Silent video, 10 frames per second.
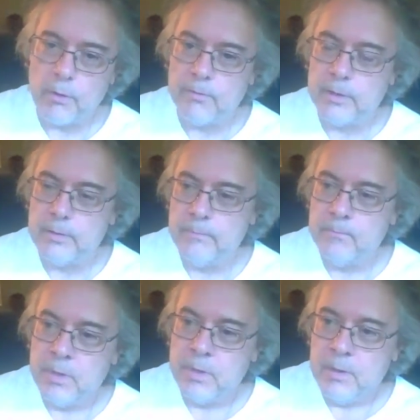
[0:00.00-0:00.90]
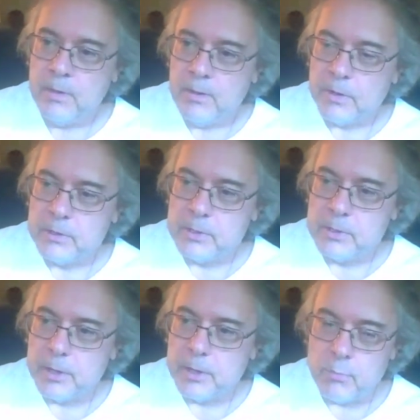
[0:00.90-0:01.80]
If I, if I see
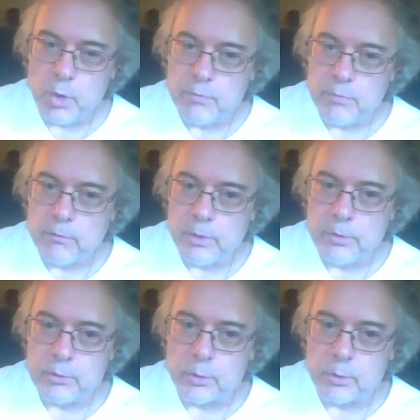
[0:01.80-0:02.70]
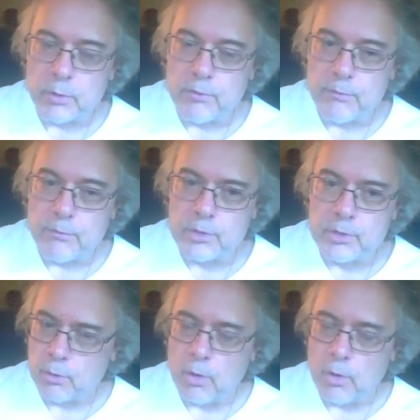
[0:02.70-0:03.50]
like movie reviews or book reviews and they're